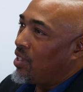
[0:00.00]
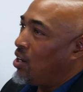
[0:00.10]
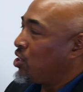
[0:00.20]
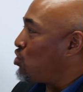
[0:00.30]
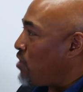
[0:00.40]

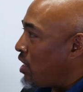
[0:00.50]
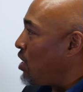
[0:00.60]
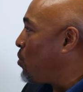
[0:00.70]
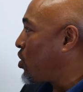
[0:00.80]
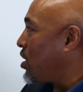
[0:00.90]
Australia,
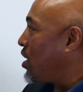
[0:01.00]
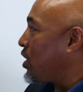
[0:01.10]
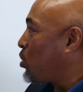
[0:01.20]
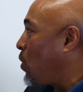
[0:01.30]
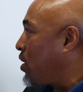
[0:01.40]
which are
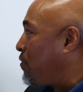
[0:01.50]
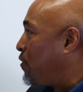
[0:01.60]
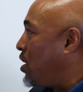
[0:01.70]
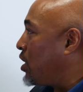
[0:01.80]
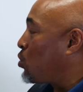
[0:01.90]
like
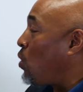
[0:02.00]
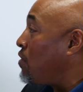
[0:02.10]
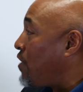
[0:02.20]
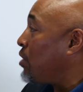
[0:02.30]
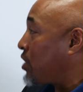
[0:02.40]
12 hours